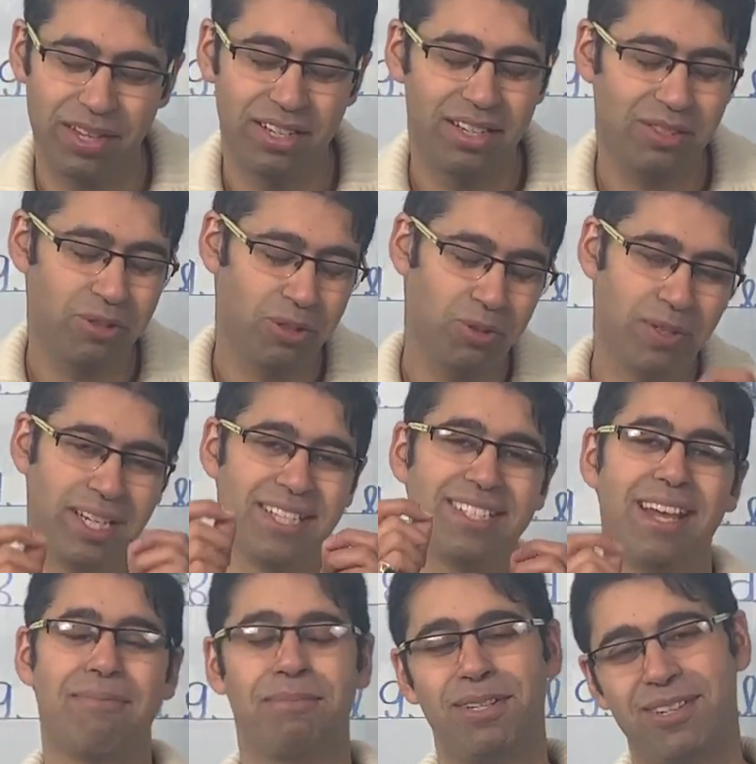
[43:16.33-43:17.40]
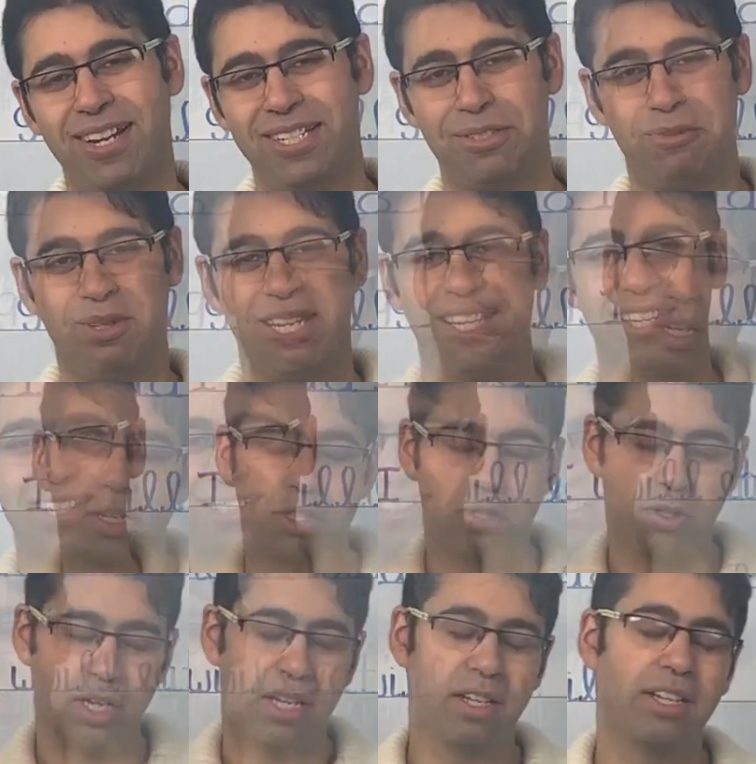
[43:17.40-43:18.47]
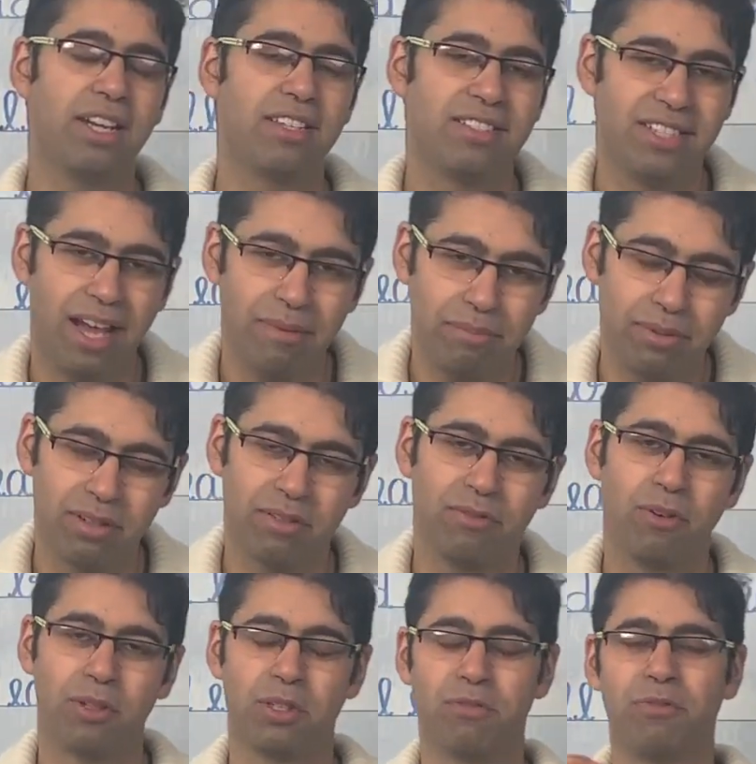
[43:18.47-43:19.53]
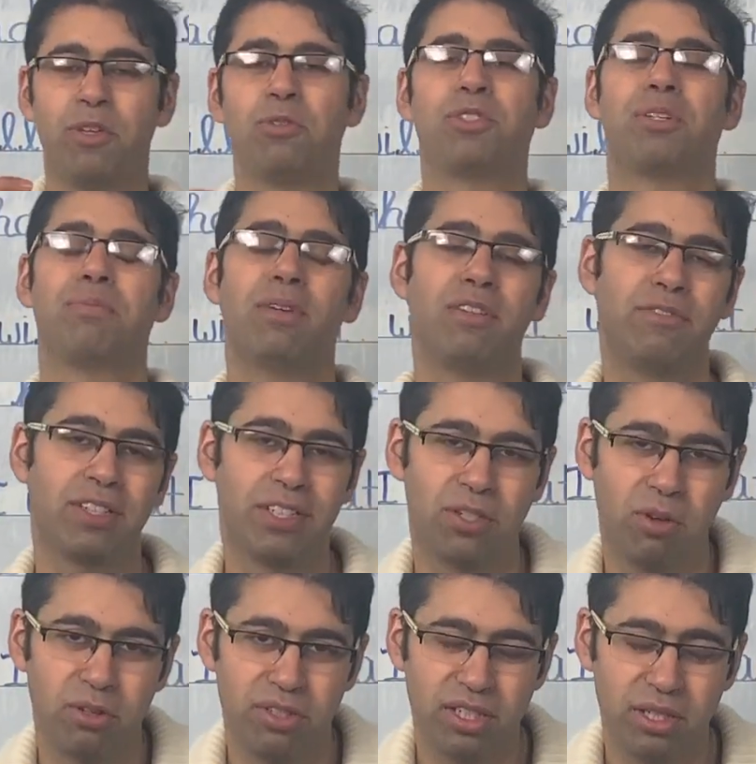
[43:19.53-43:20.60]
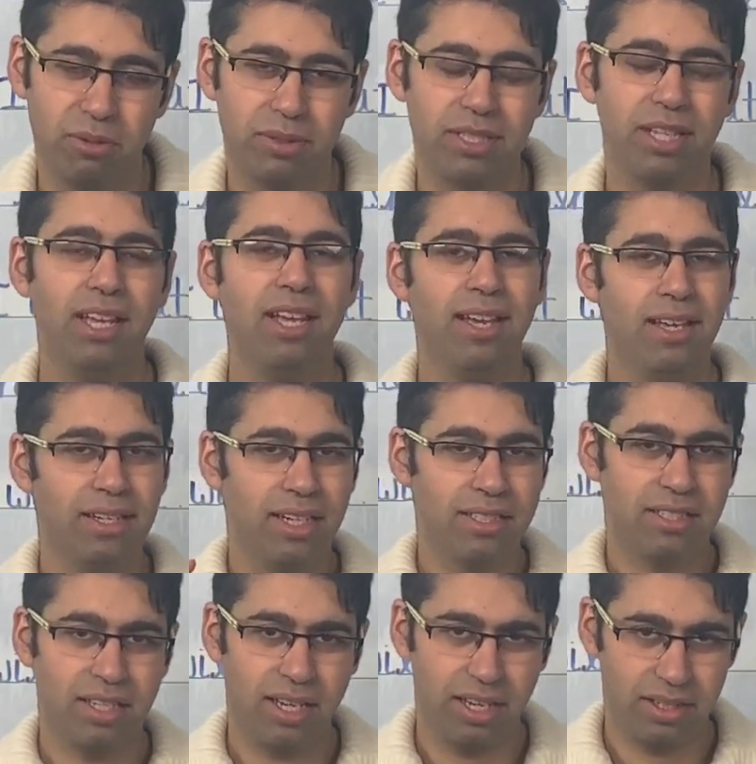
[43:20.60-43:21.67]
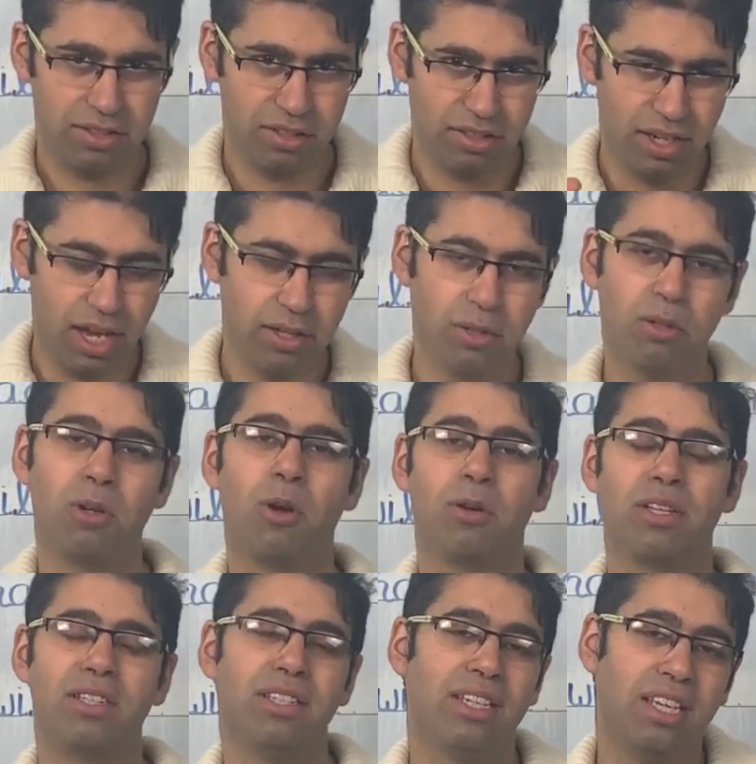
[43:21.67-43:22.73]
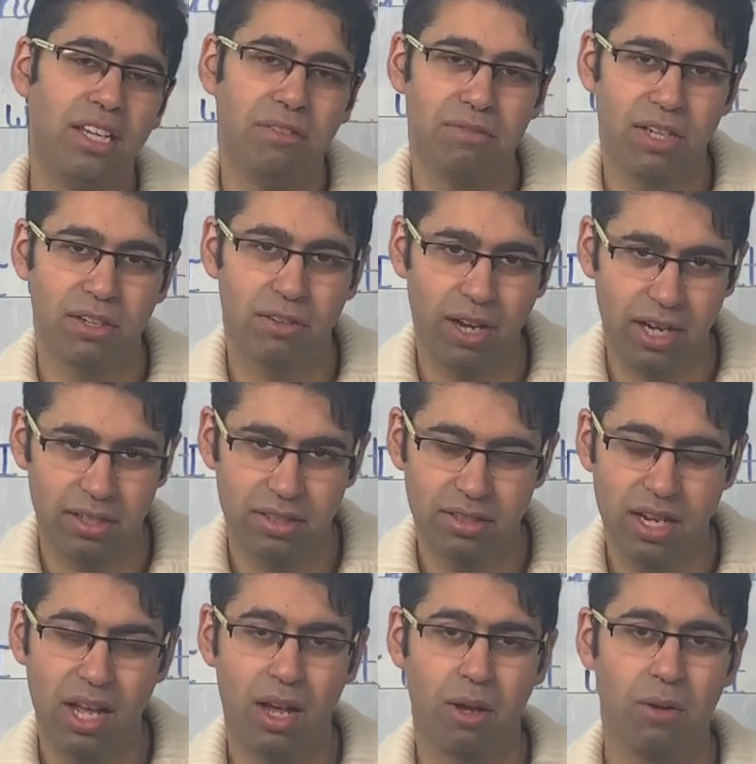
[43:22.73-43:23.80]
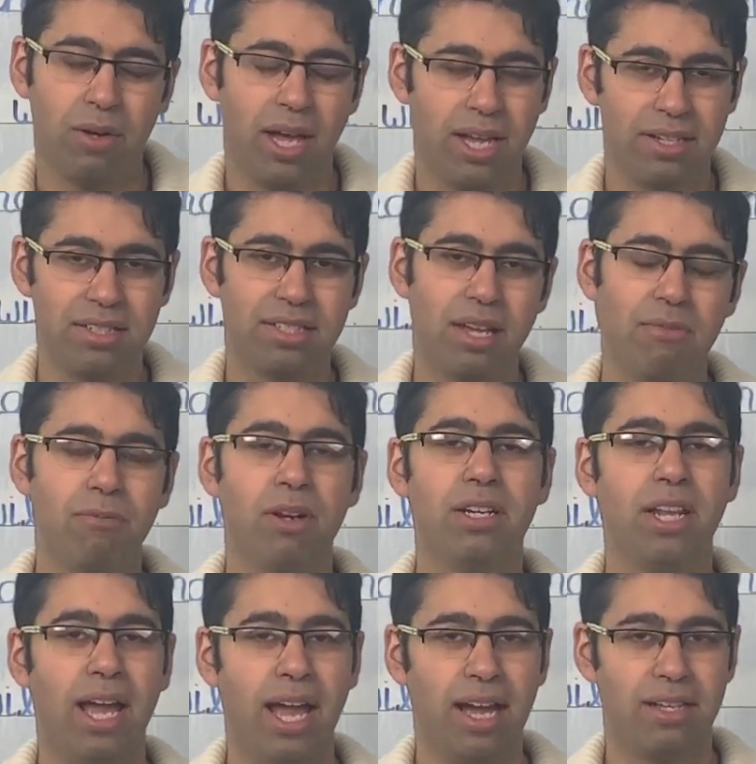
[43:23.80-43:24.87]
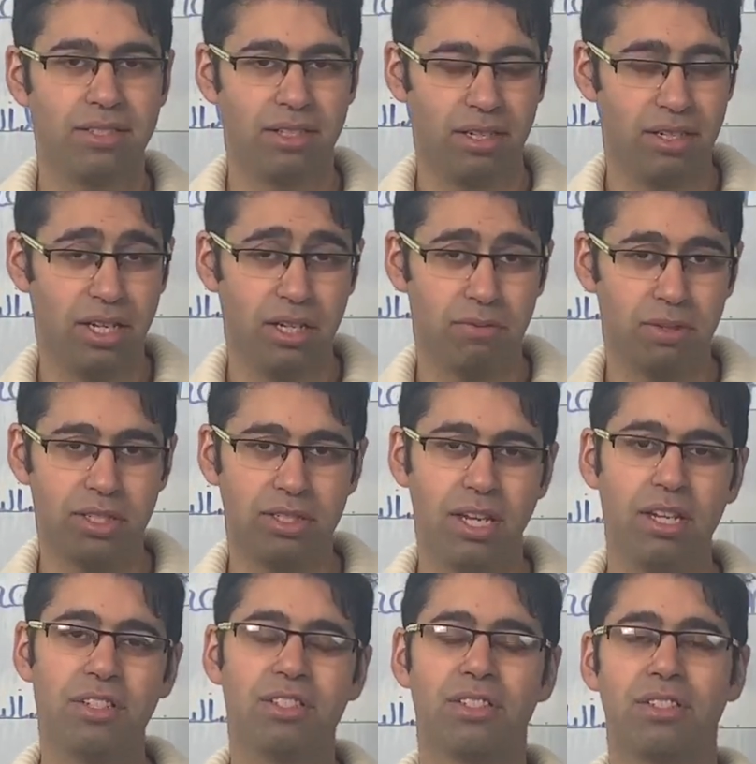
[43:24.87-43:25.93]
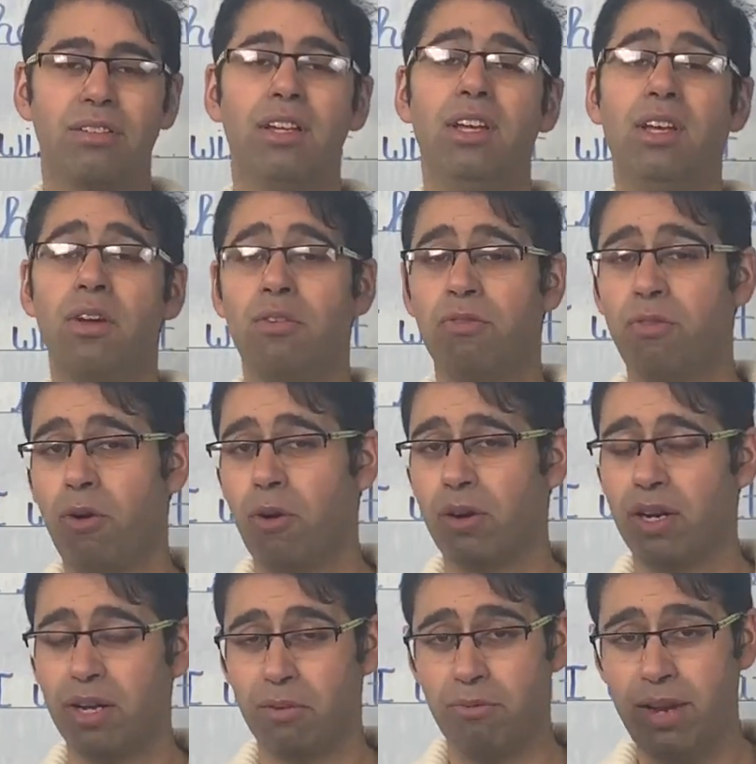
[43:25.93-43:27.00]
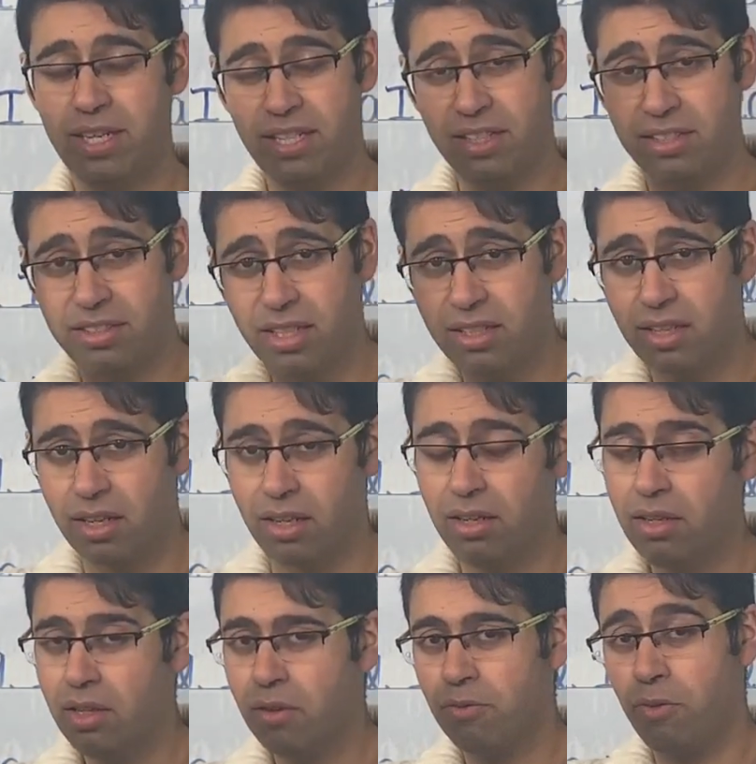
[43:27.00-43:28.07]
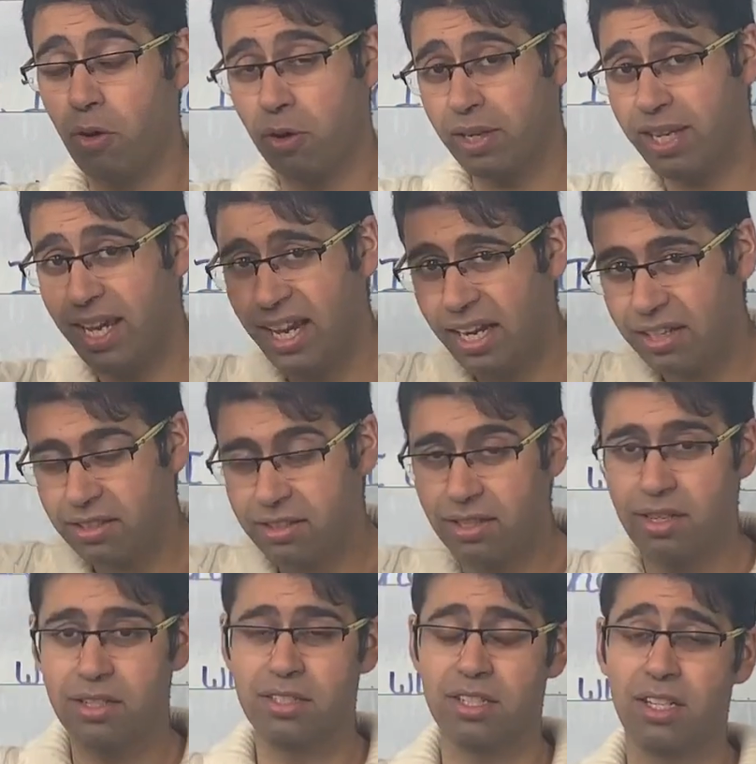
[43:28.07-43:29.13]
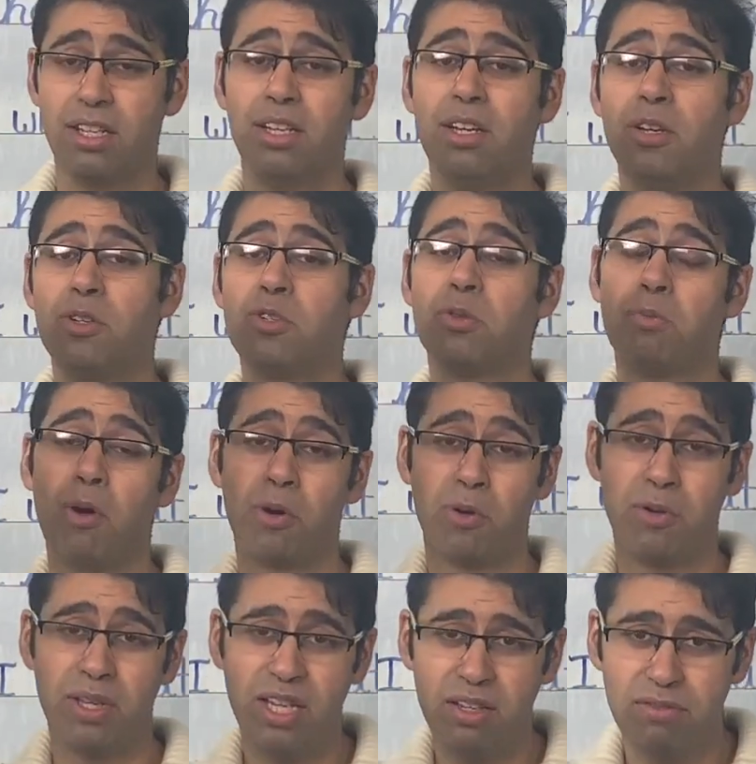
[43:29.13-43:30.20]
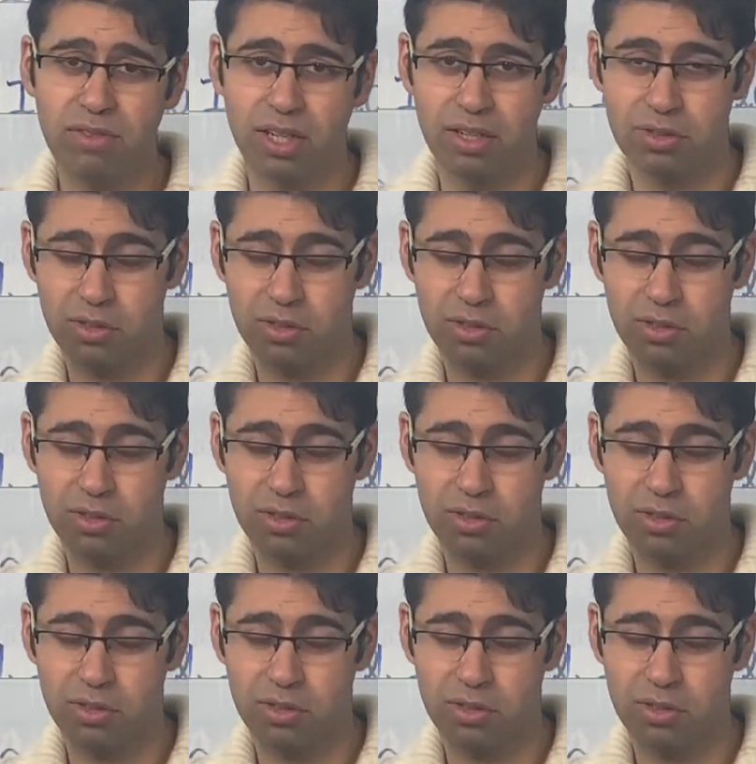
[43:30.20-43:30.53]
Let's go to an example right away. So taking an example for the future perfect continuous, let's say it's 9 o'clock in the evening right now, and someone has an invitation for a wedding dinner for 8:30 tomorrow evening.